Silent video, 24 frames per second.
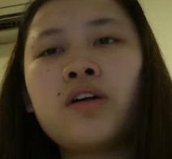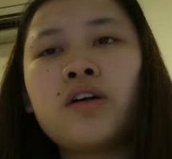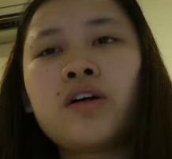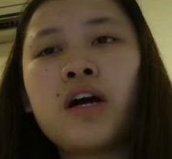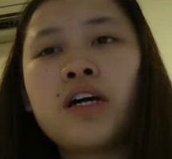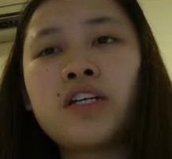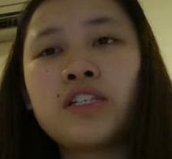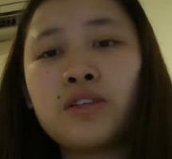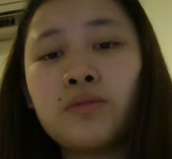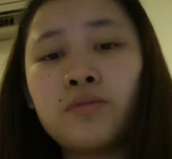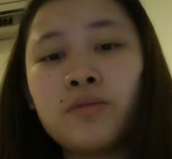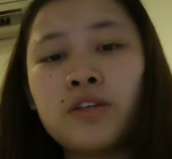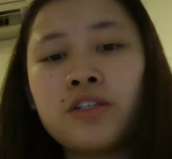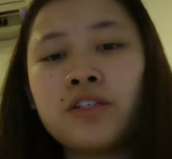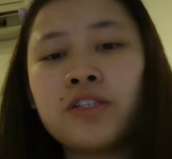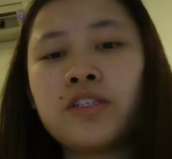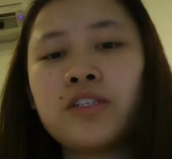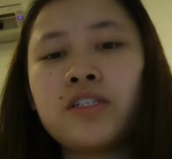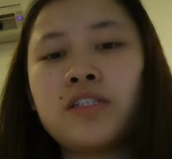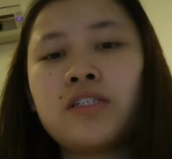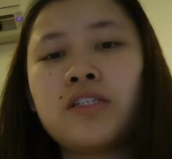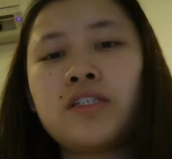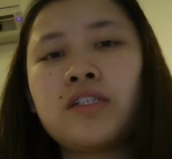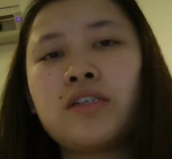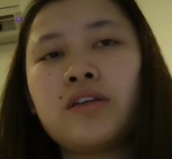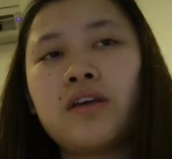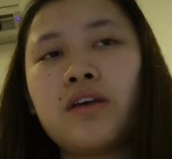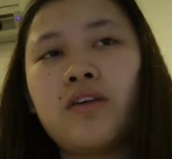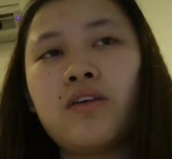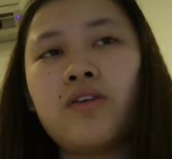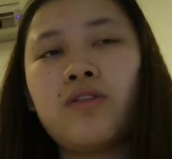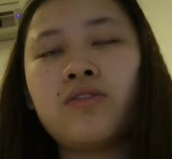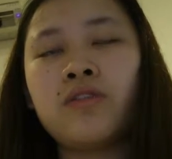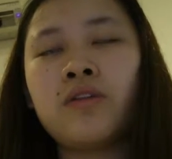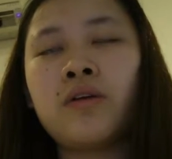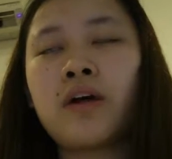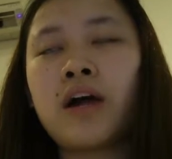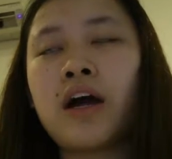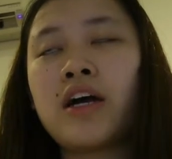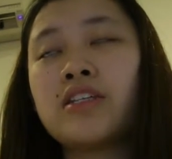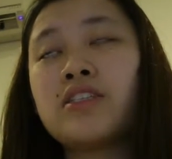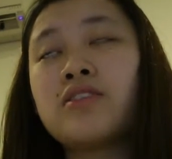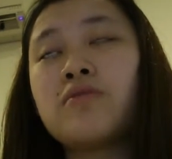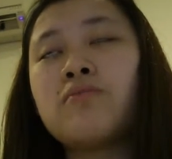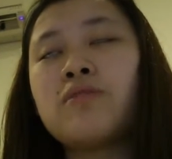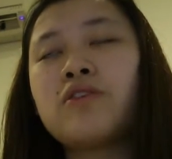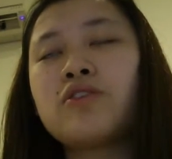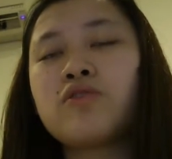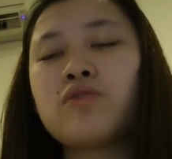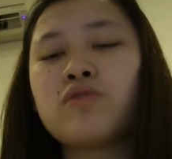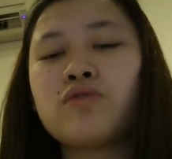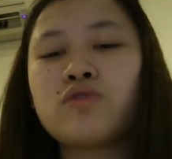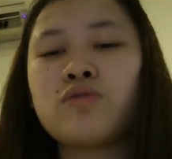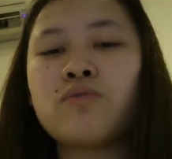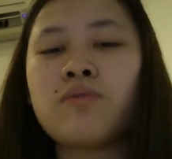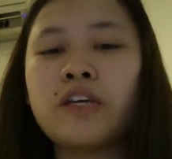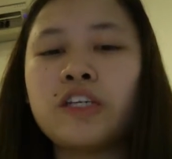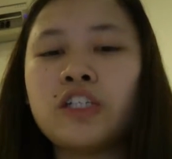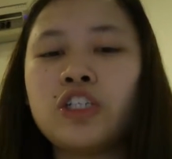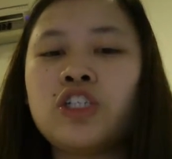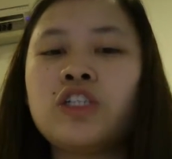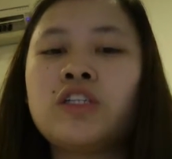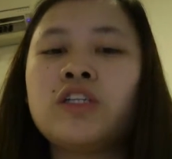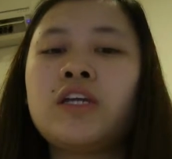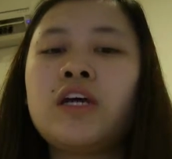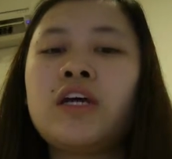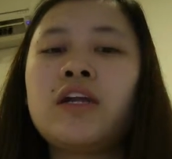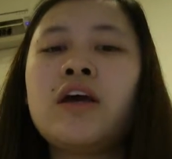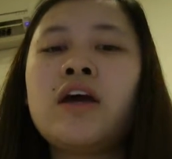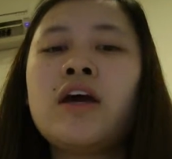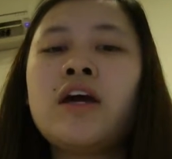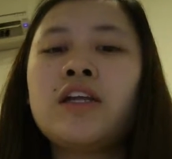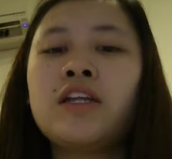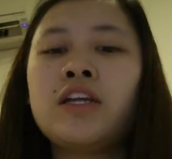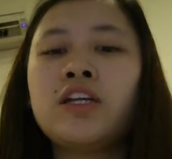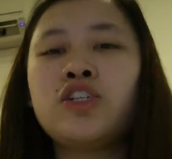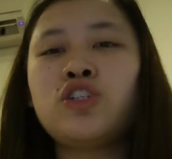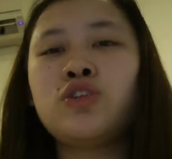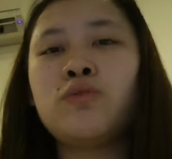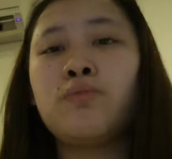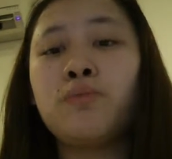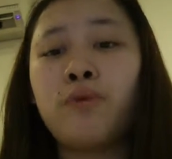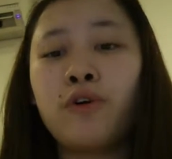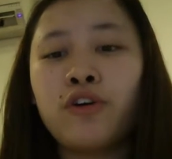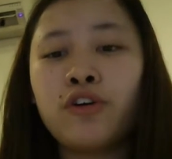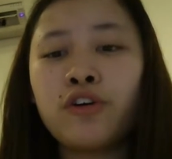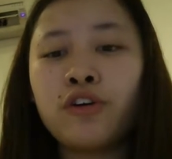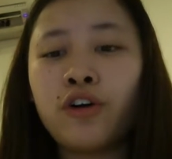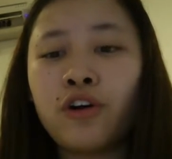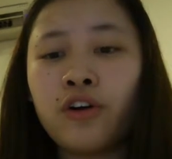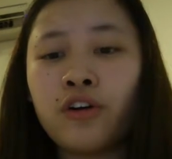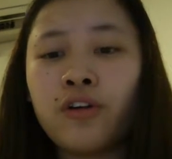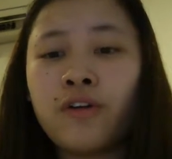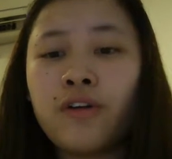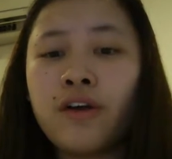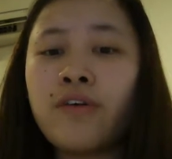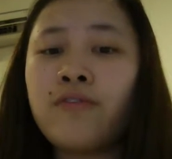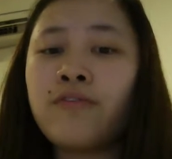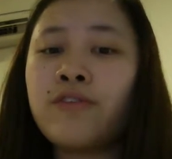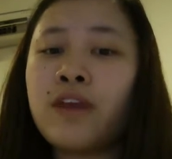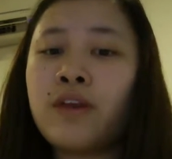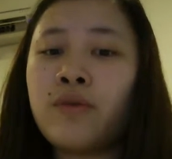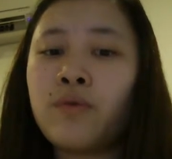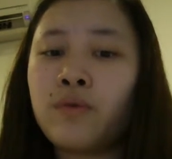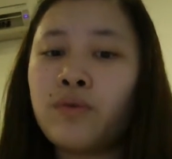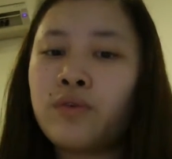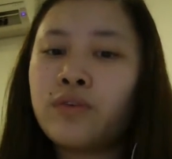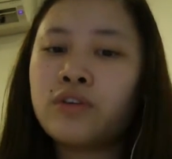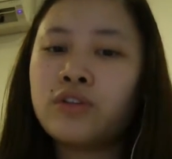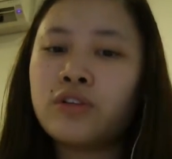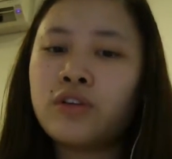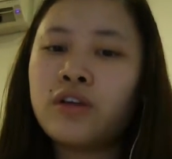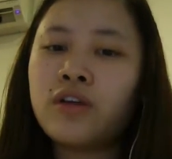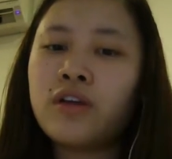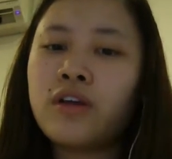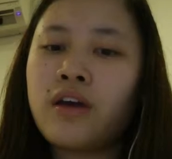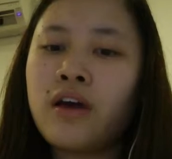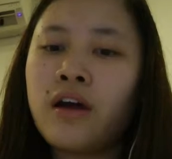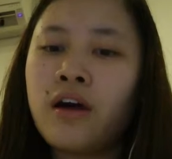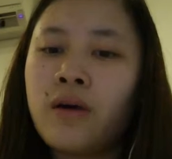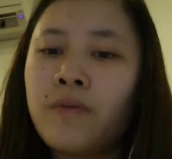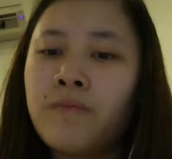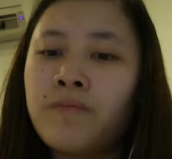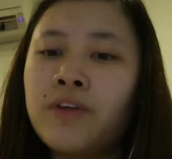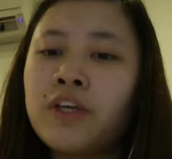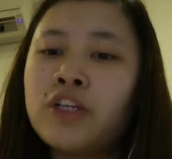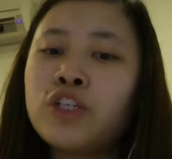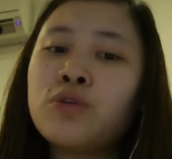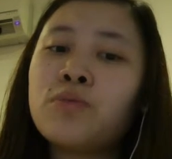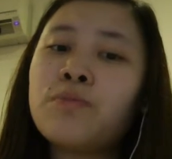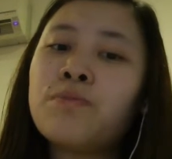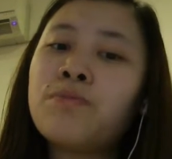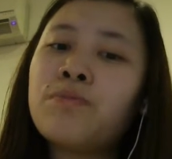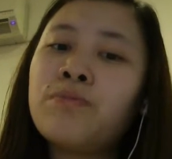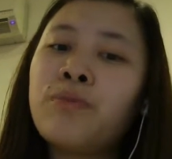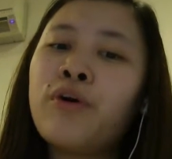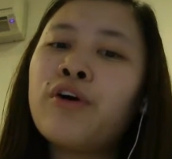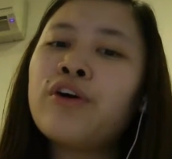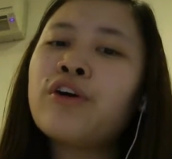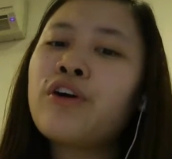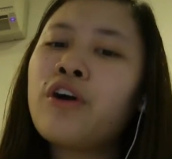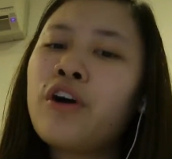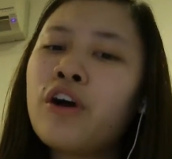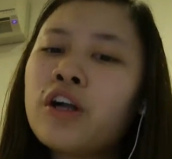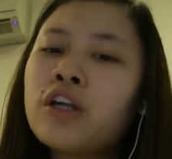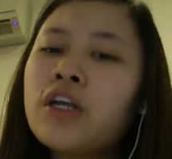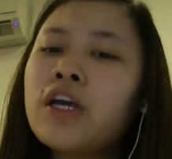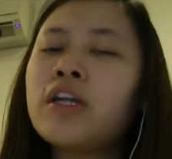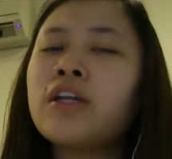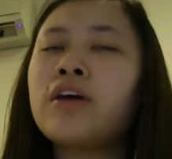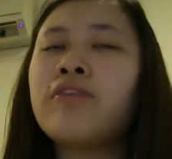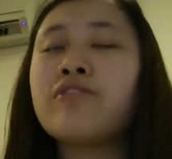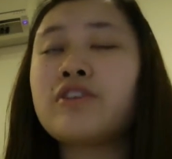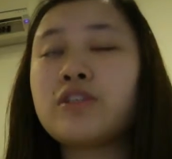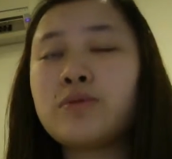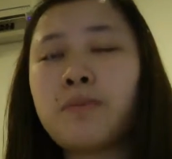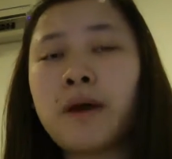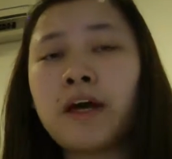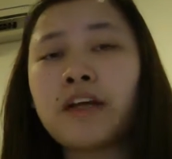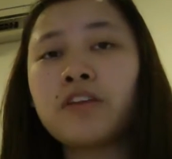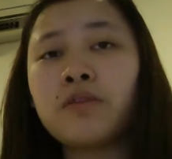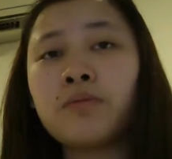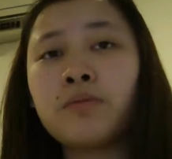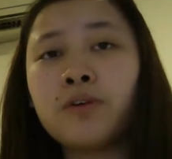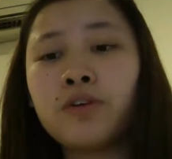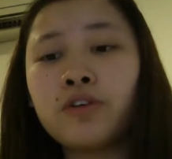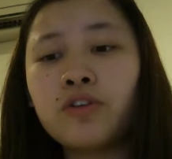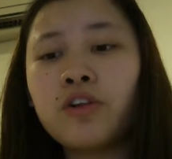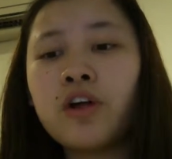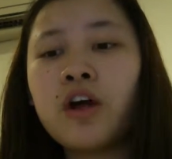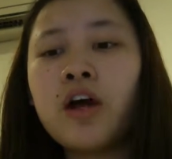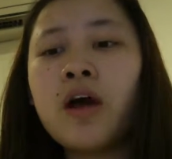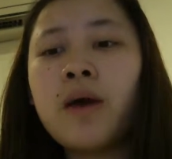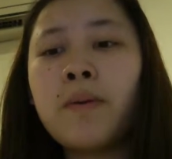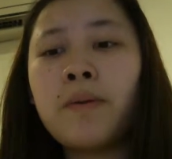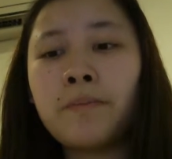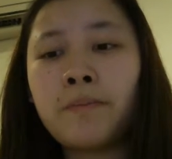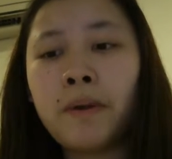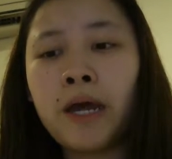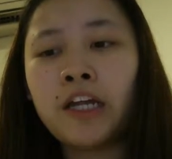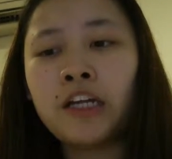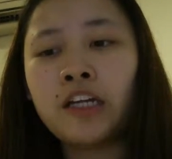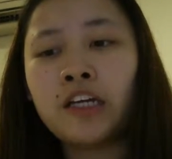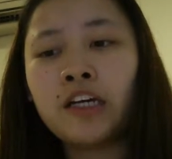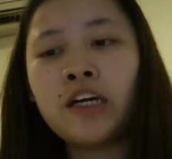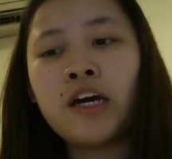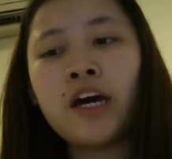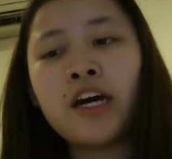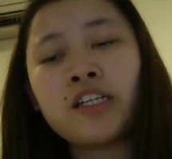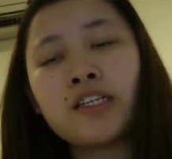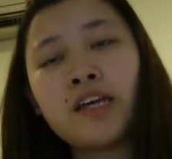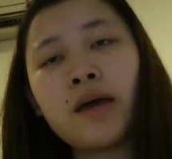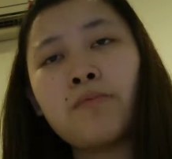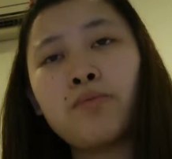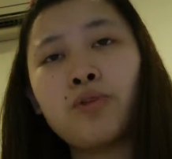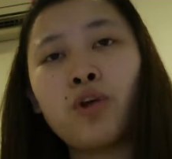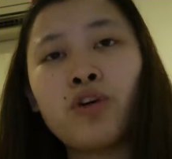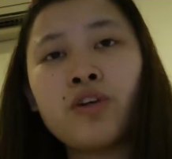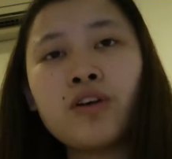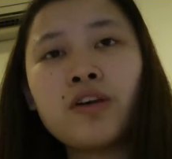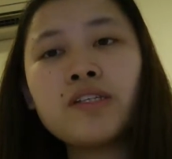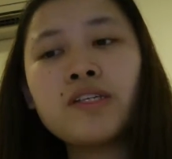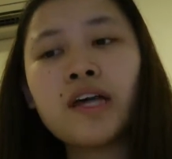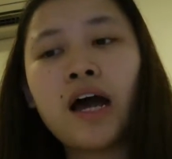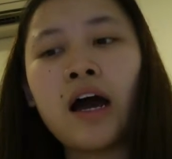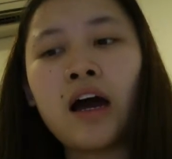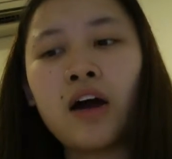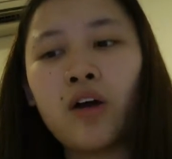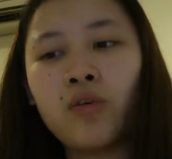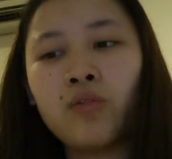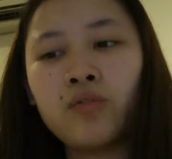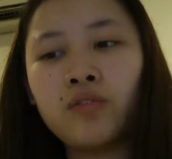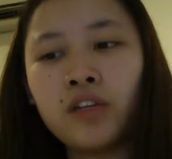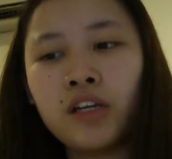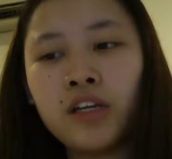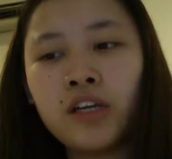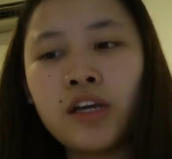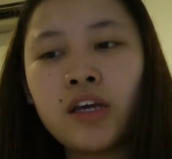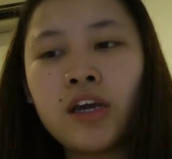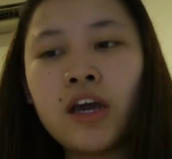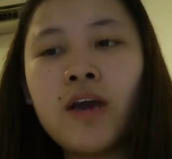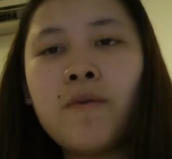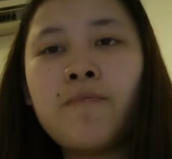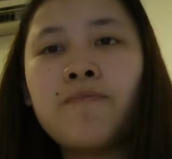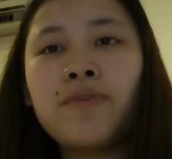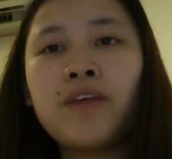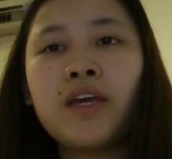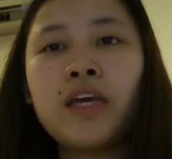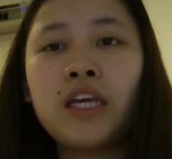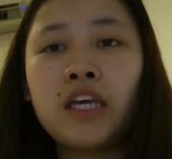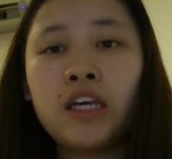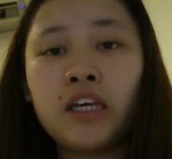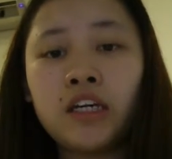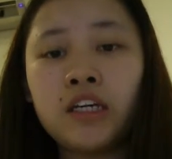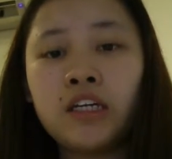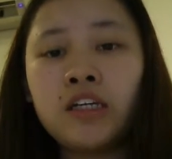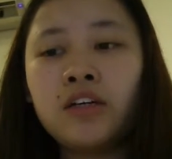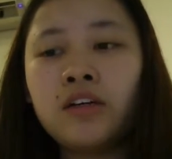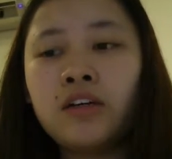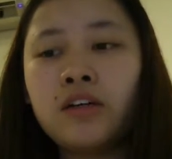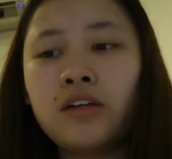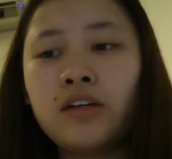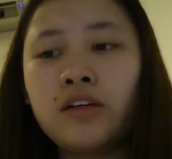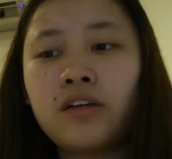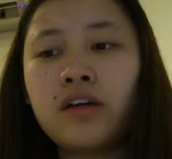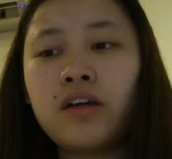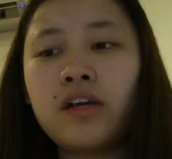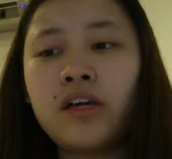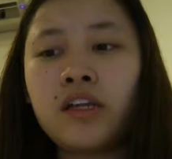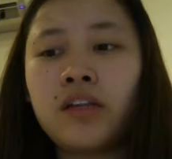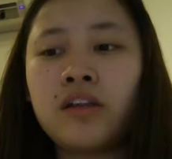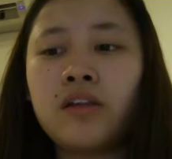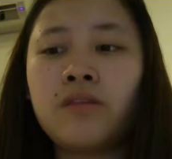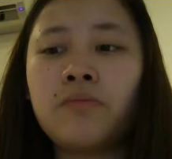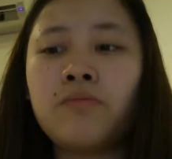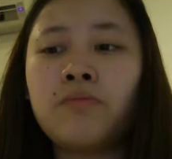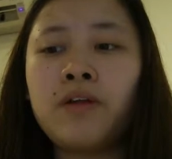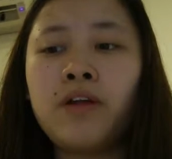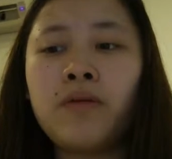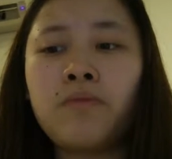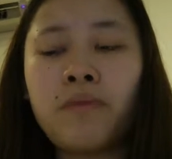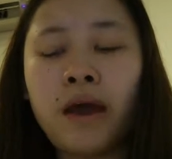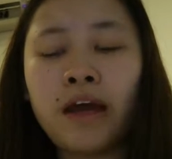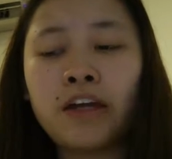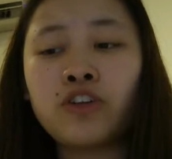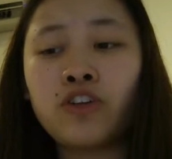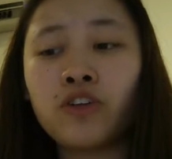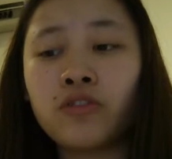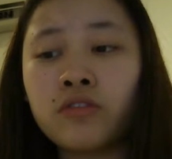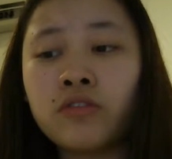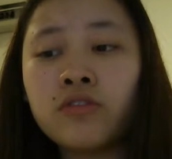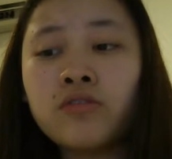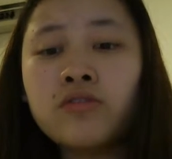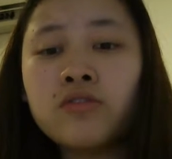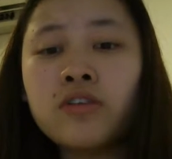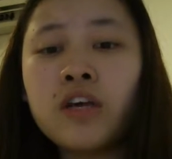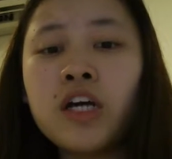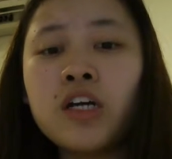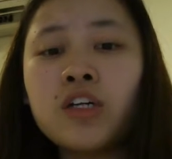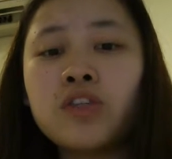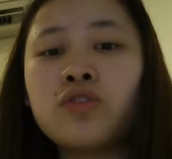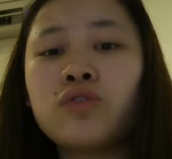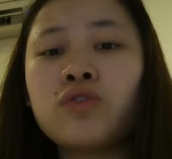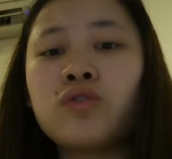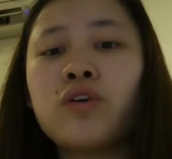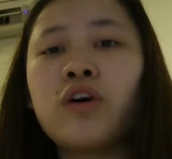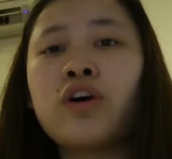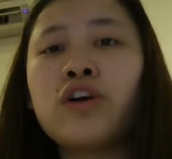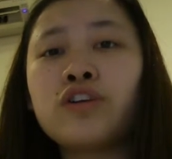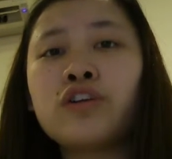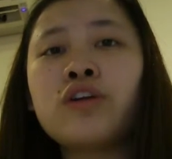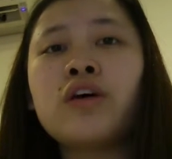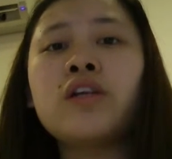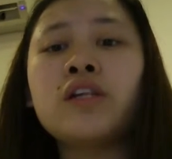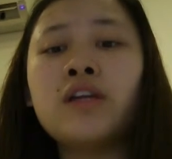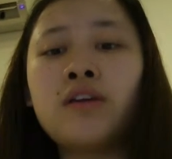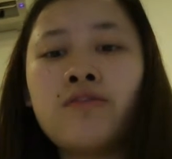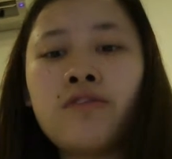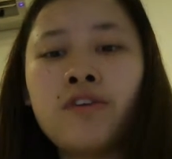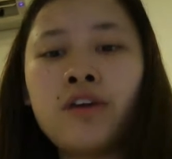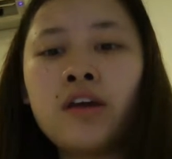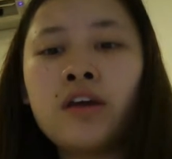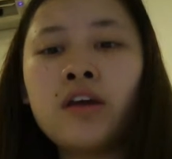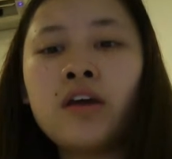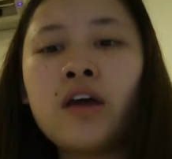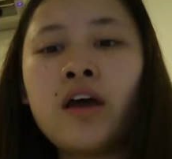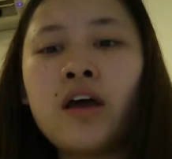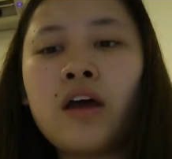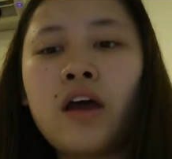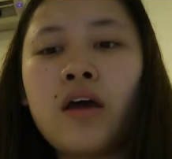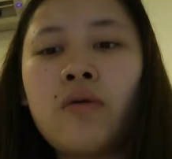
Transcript: the customers also mentioned that they should boycott they should boycott in a respectable manner, as employees are only here in McDonald's to earn a living,